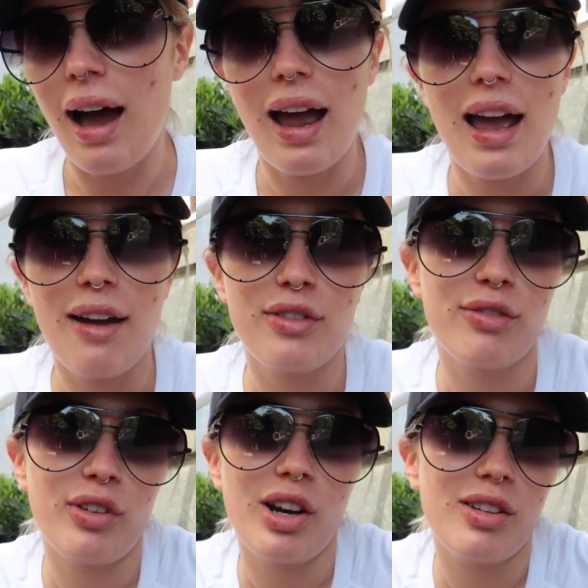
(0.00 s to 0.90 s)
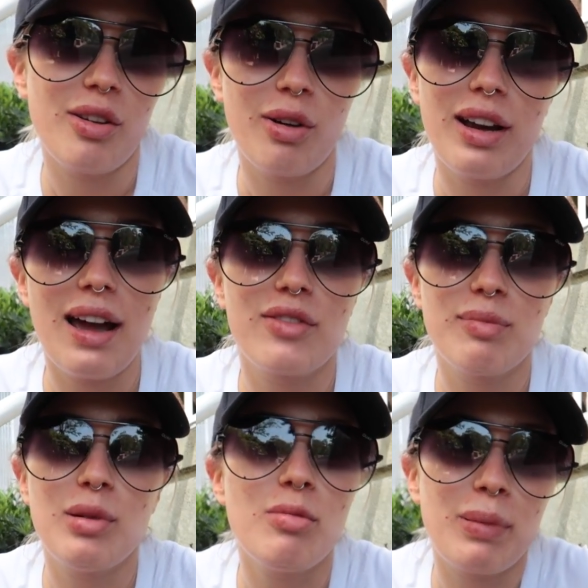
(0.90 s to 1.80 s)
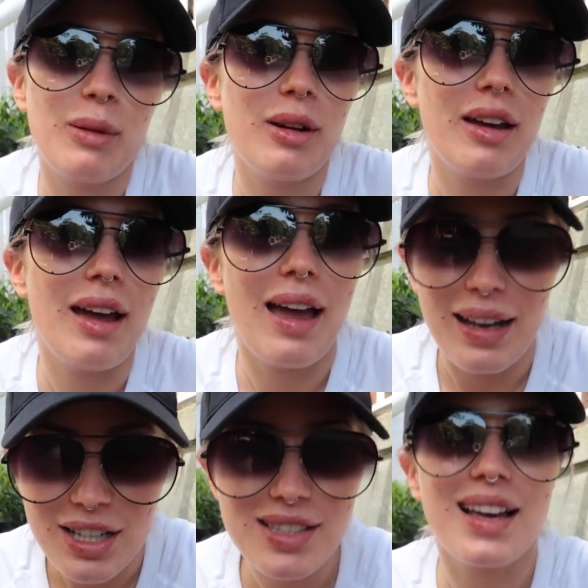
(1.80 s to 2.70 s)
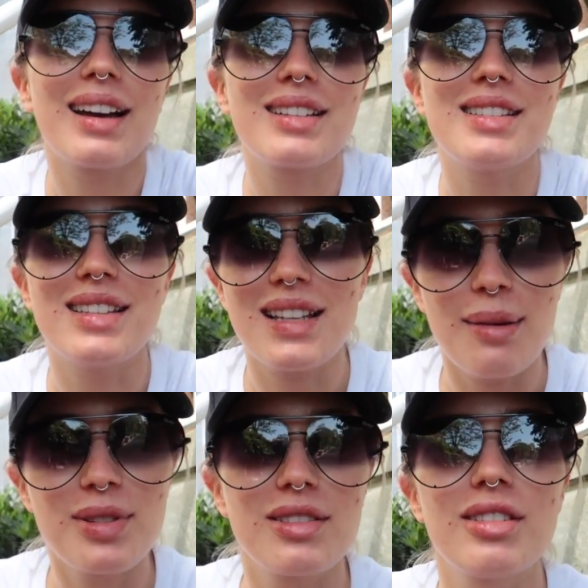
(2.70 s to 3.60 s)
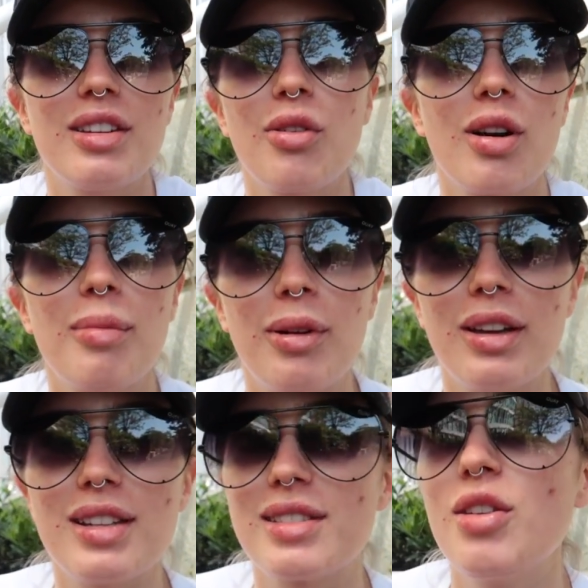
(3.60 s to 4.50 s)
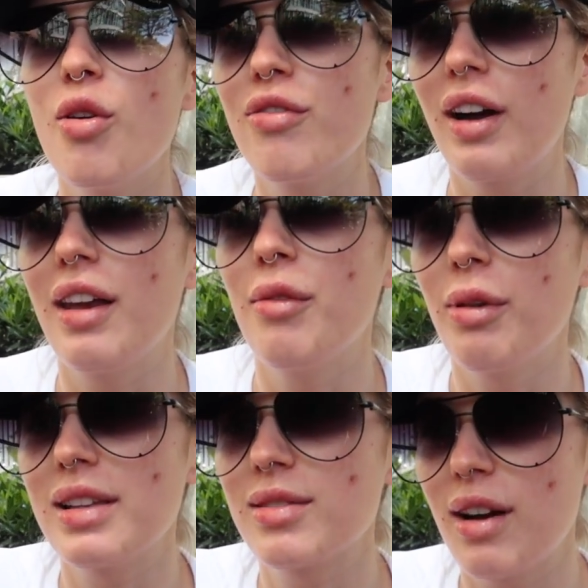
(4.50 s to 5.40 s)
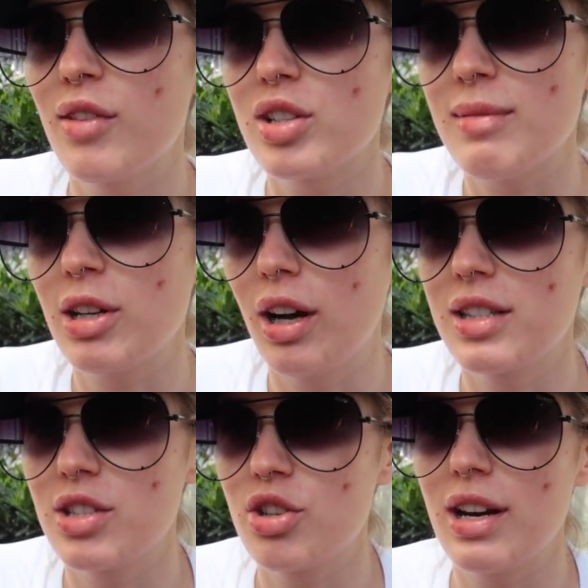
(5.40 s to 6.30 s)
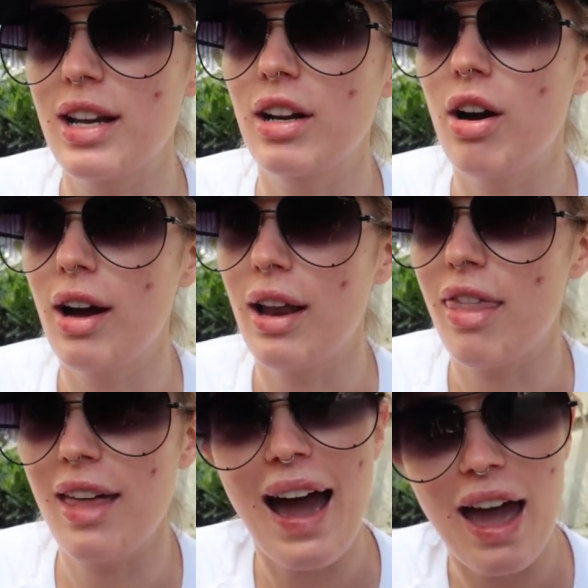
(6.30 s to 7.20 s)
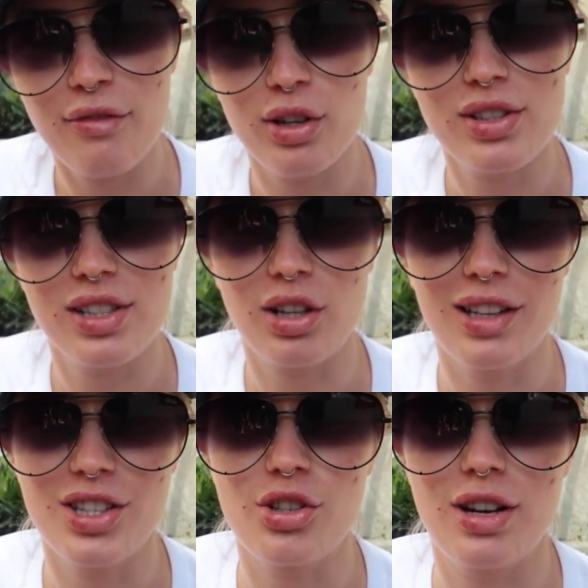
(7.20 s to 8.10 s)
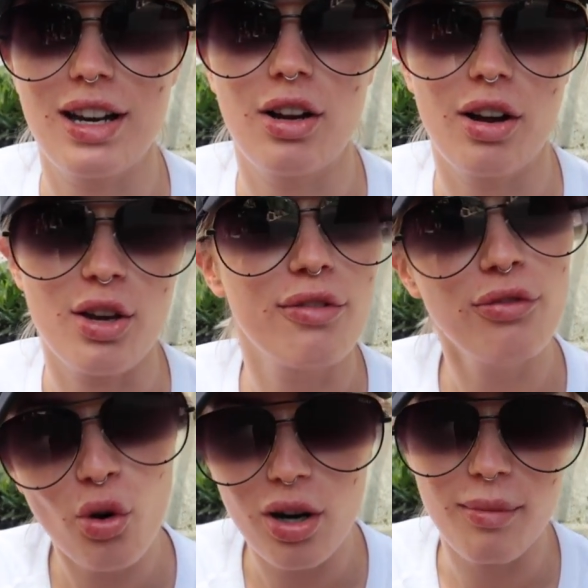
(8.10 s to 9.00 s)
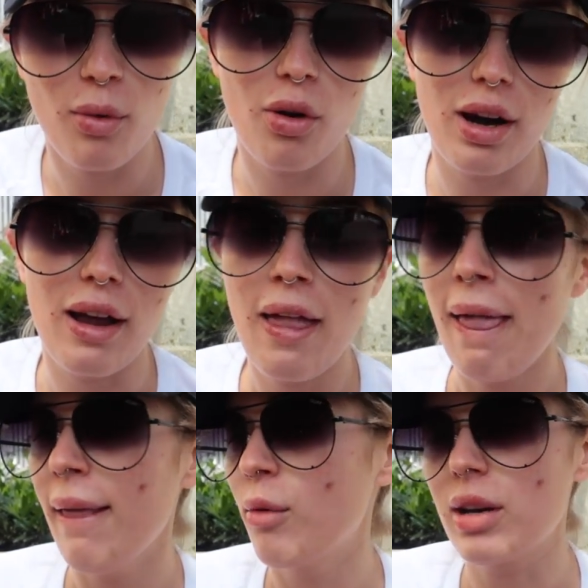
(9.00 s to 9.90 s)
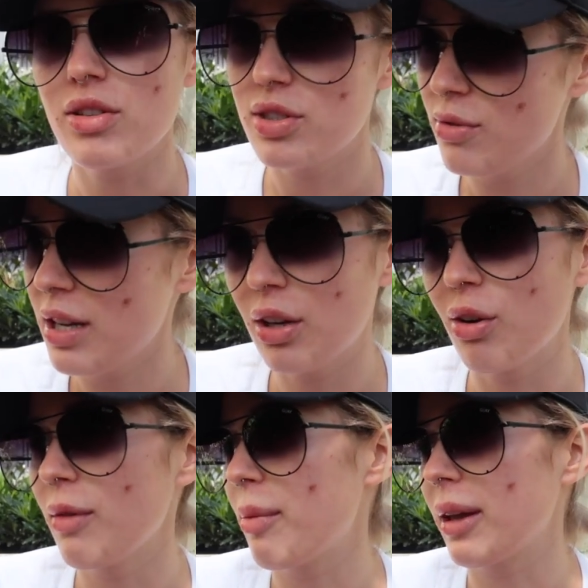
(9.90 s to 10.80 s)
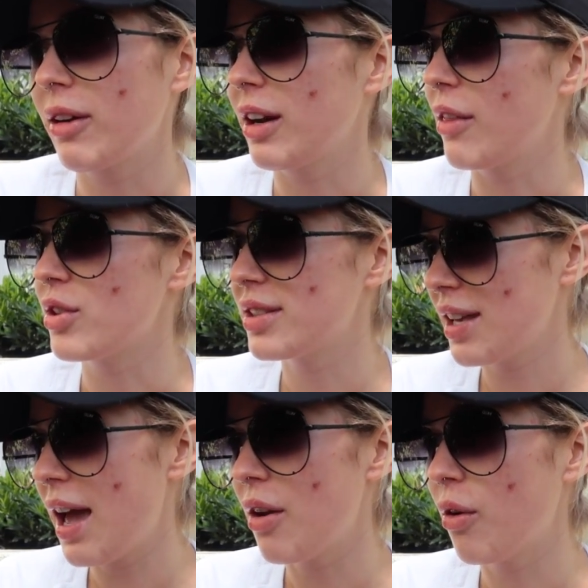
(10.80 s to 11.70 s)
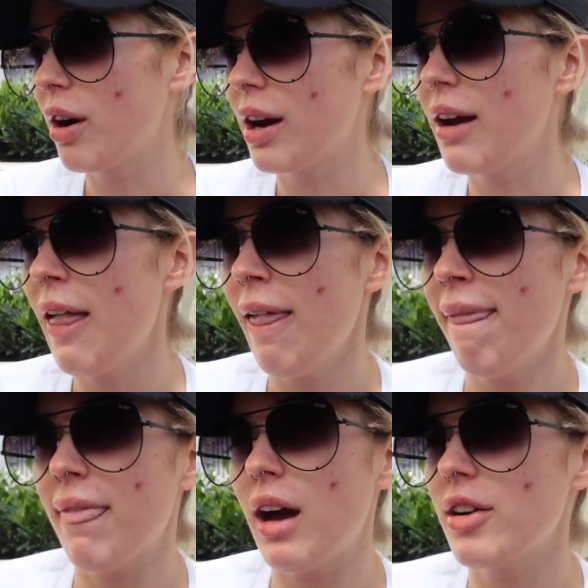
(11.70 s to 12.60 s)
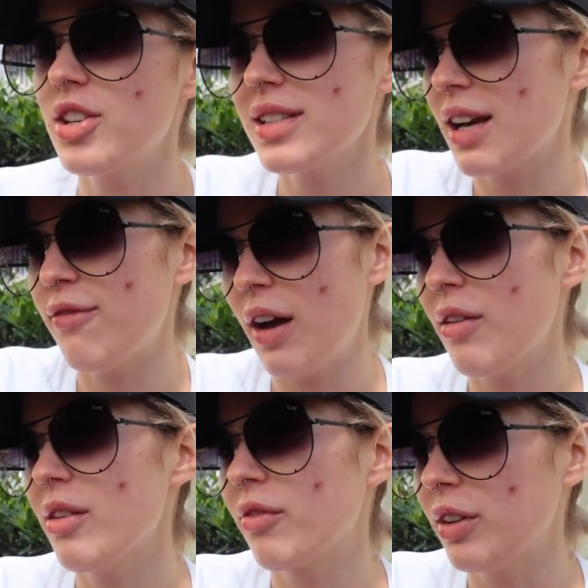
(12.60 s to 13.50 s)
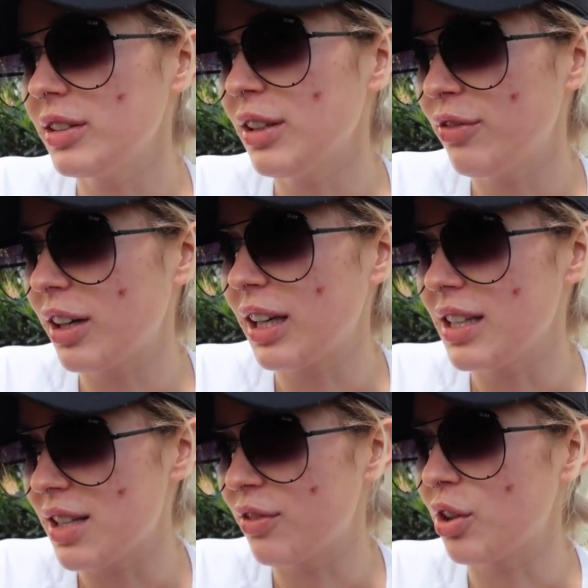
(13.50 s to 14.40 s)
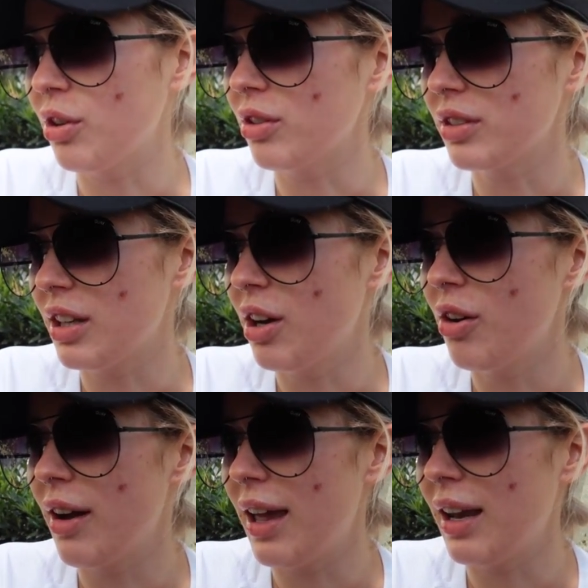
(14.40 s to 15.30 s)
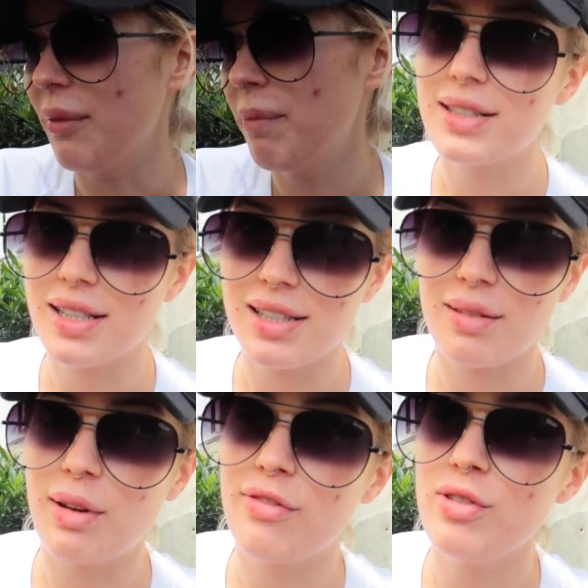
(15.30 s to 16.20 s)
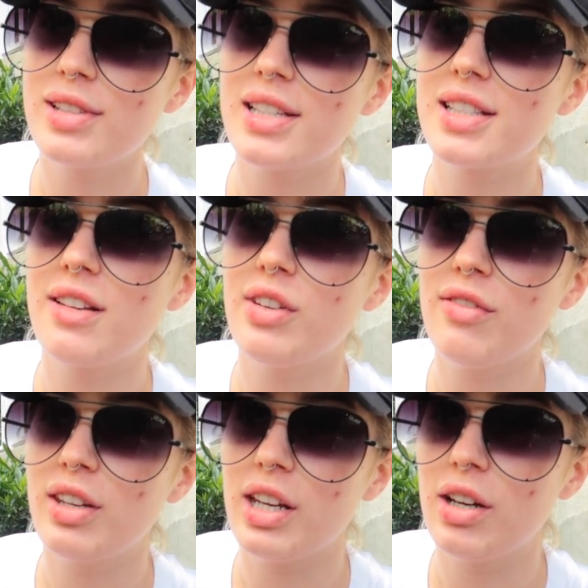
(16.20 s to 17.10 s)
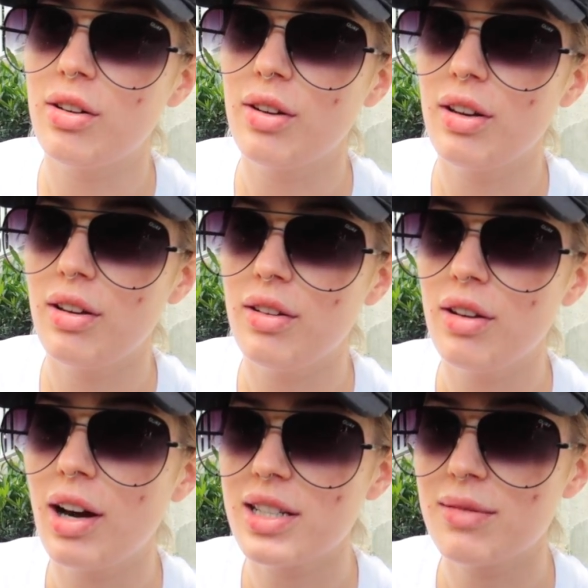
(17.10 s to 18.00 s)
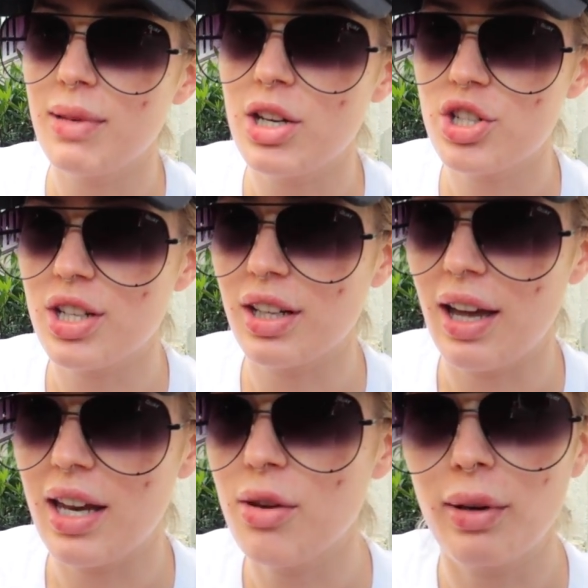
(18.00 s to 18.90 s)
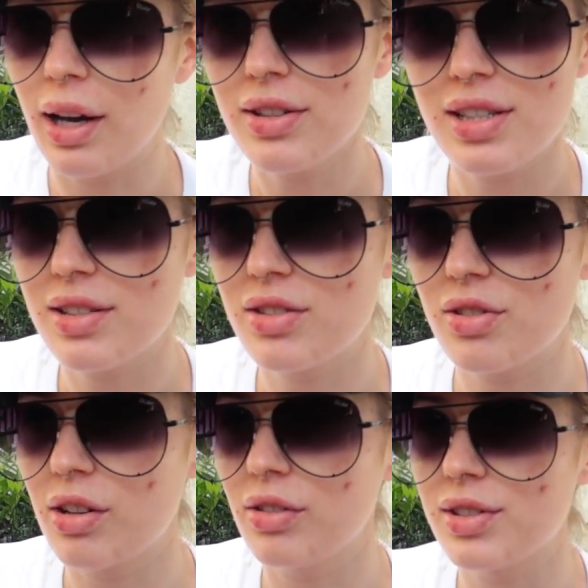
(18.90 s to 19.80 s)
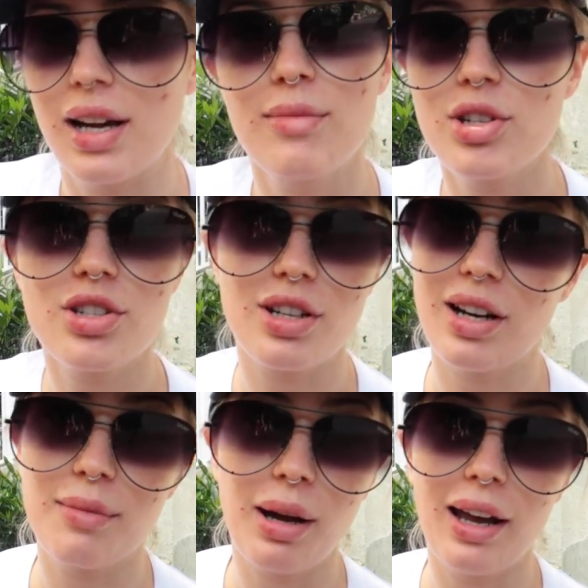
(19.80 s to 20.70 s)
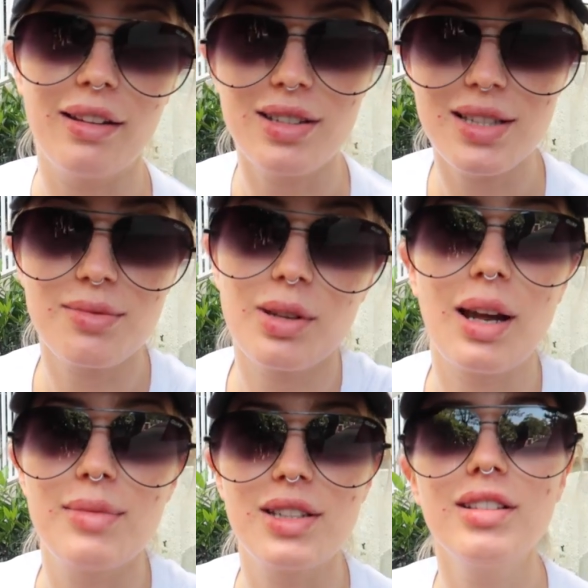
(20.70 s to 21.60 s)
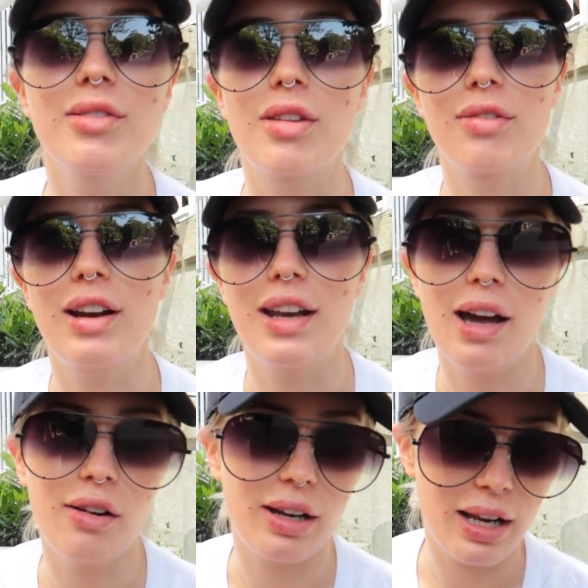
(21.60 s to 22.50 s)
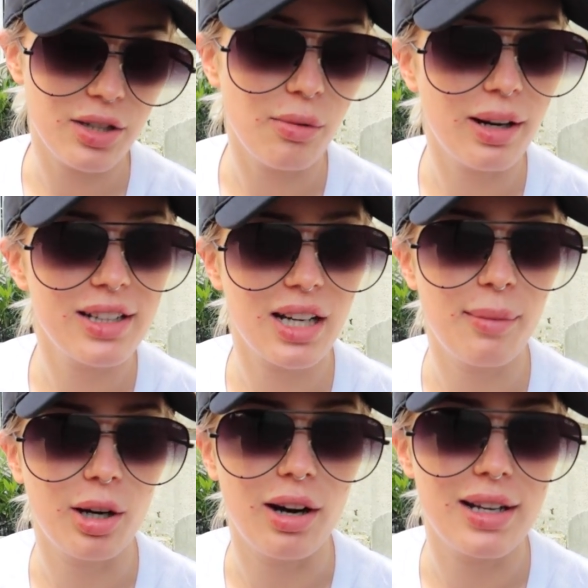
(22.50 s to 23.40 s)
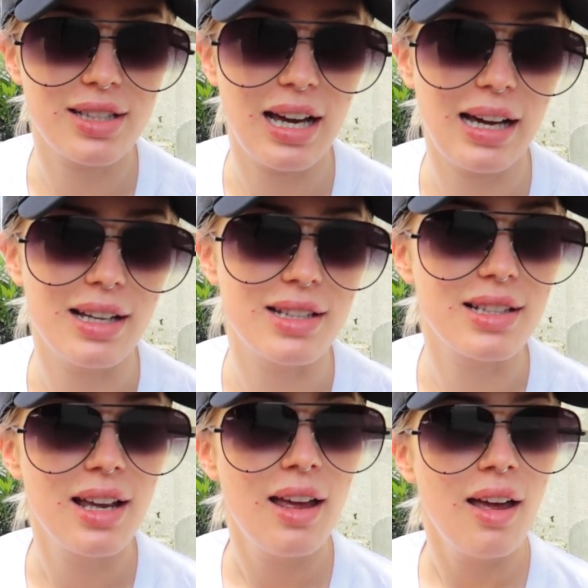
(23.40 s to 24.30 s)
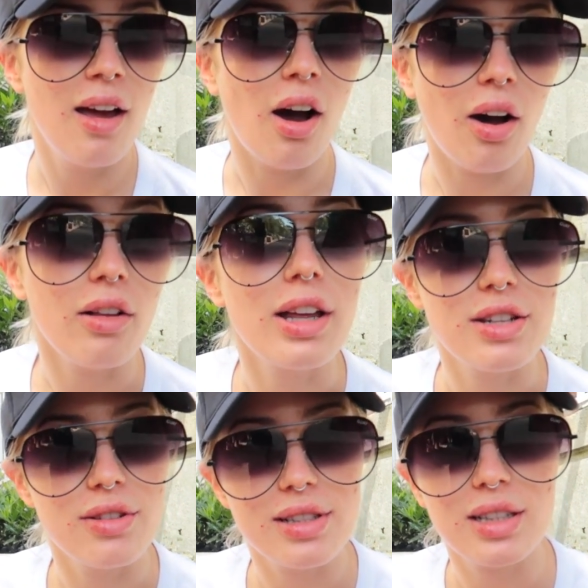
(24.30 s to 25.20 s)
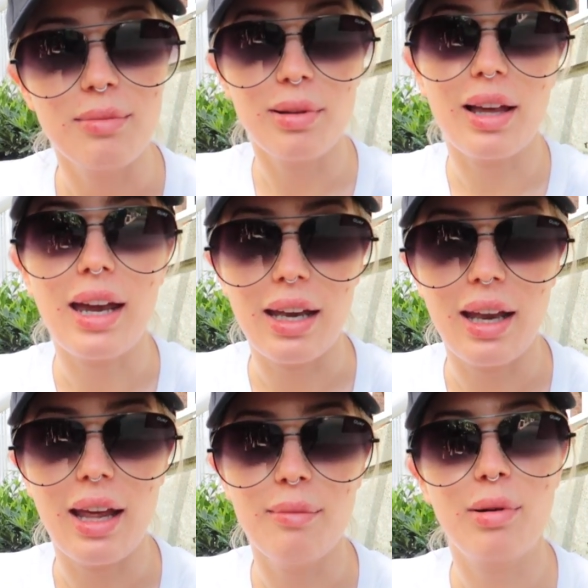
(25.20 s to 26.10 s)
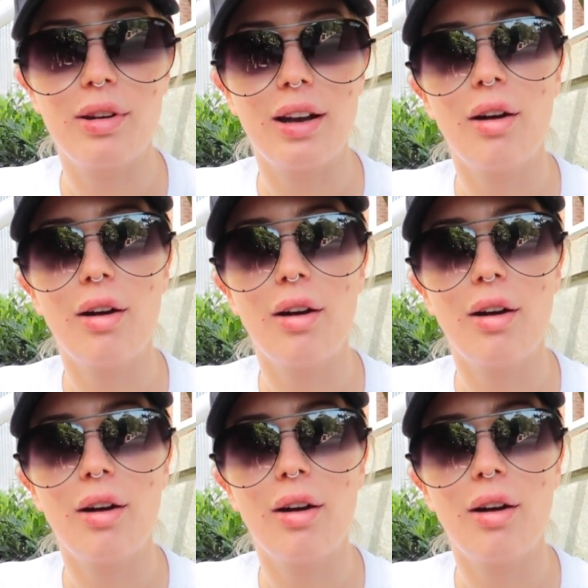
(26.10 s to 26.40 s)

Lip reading: I have to fart or I have to poop, and it sucks. It's absolutely horrible. It is no fun whatsoever to be concentrating on that versus concentrating on your form or what you're doing or ripping out another set. Or I found it really fucking difficult, you know? And as I said in my food sensitivity video, not diminishing anyone else's struggles, I'm just sharing mine. This is what I'm dealing with right now, and I don't want it to come across as all I do is complain and put it